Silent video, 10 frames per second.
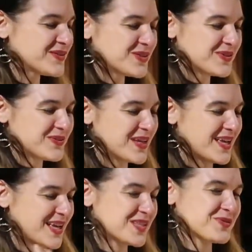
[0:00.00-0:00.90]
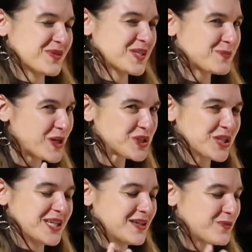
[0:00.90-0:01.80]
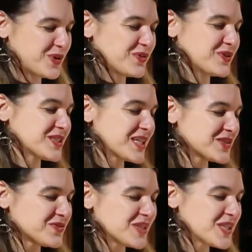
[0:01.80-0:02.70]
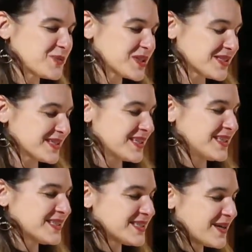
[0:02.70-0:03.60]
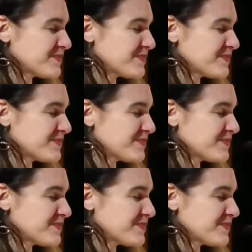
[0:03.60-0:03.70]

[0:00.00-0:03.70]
So it's especially wonderful to get to read these books in this